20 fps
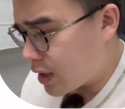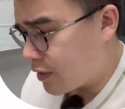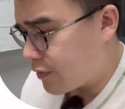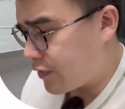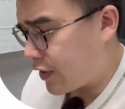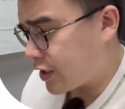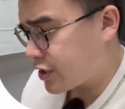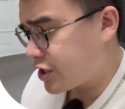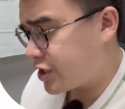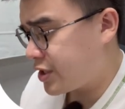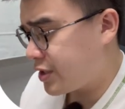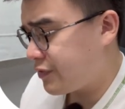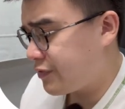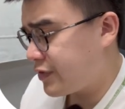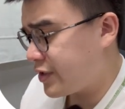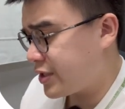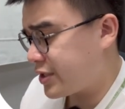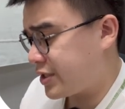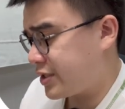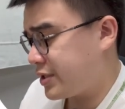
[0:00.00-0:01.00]
function
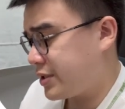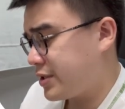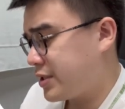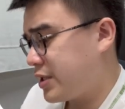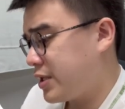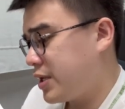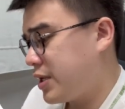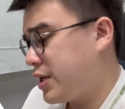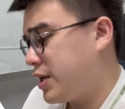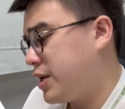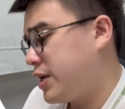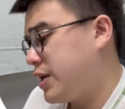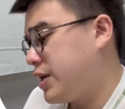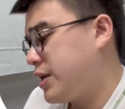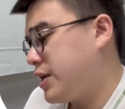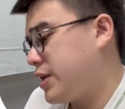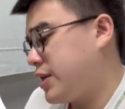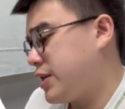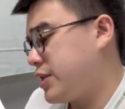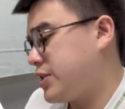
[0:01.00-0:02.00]
inverse.
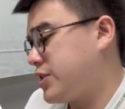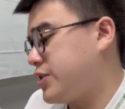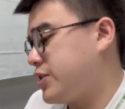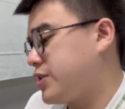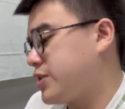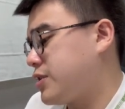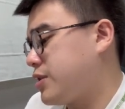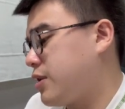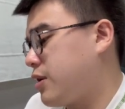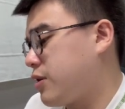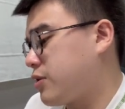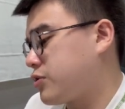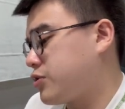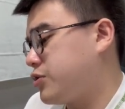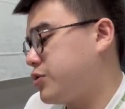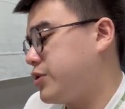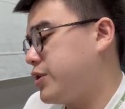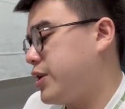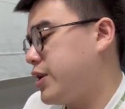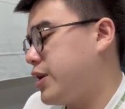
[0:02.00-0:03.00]
It's just log
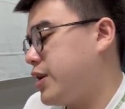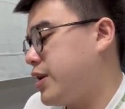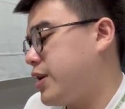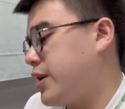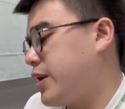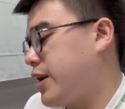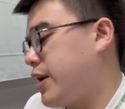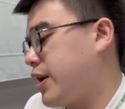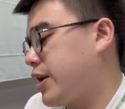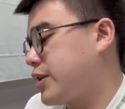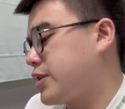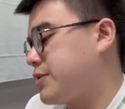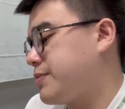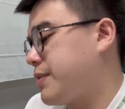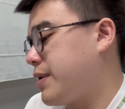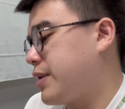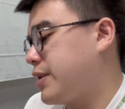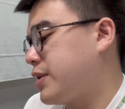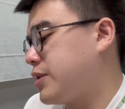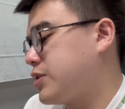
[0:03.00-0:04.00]
3, x
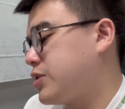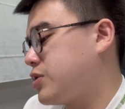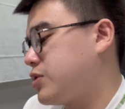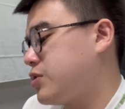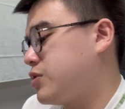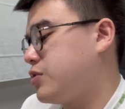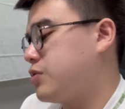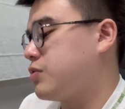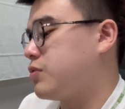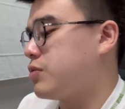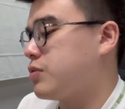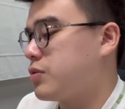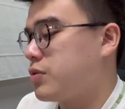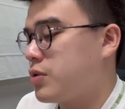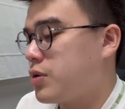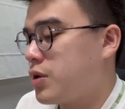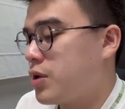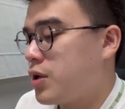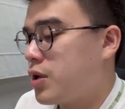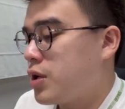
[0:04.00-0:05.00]
minus 2.
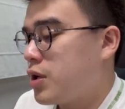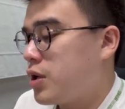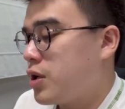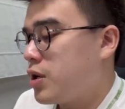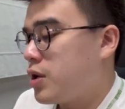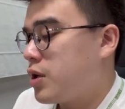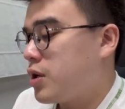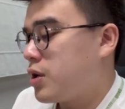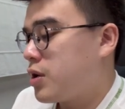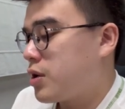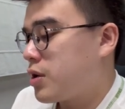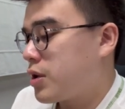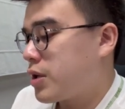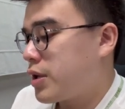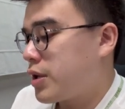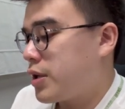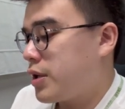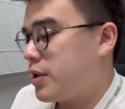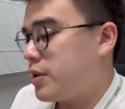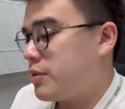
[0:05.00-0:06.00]

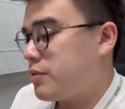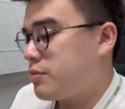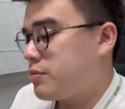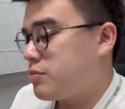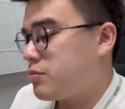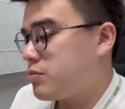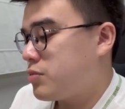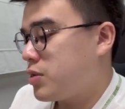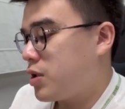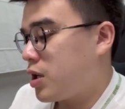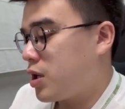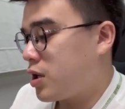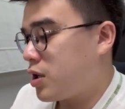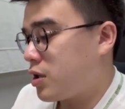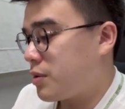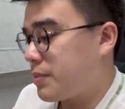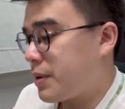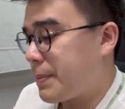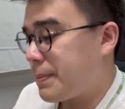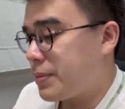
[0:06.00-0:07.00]
Okay,
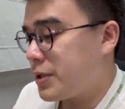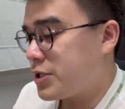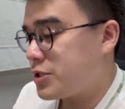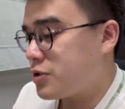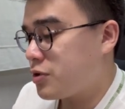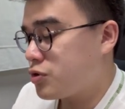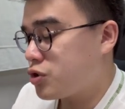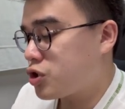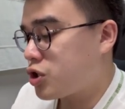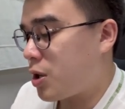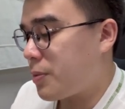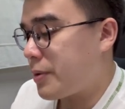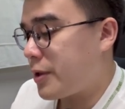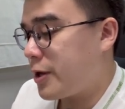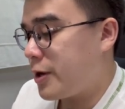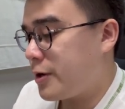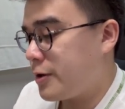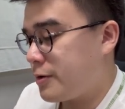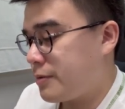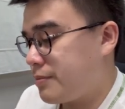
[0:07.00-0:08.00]
but please don't stop
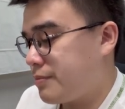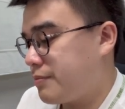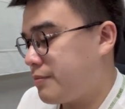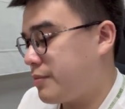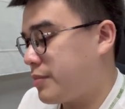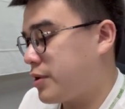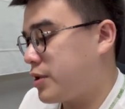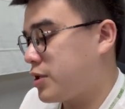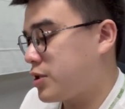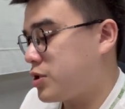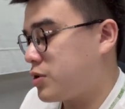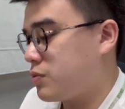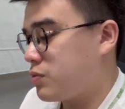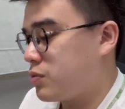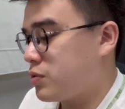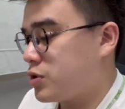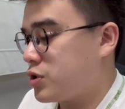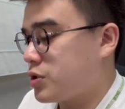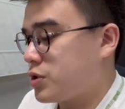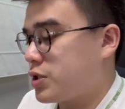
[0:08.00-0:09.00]
here because you
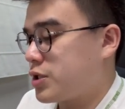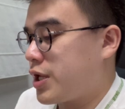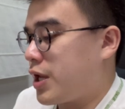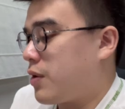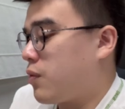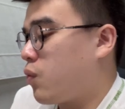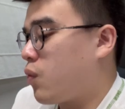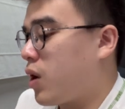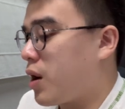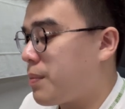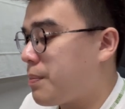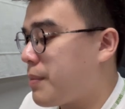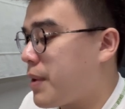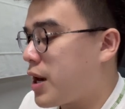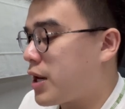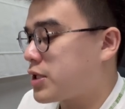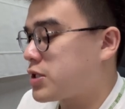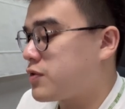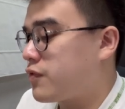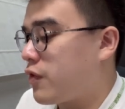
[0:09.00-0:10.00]
will just get 1
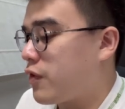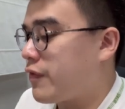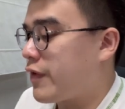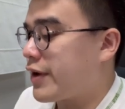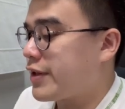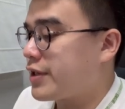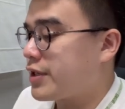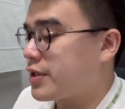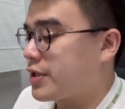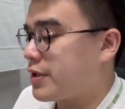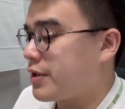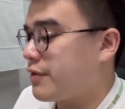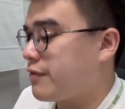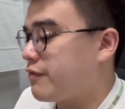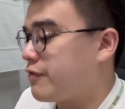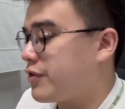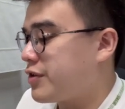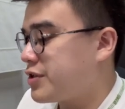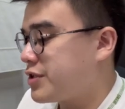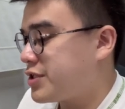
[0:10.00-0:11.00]
mark for finding the
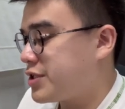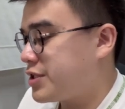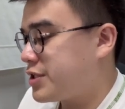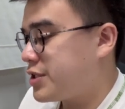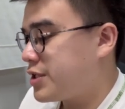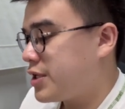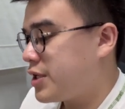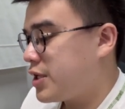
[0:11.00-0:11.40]
inverse.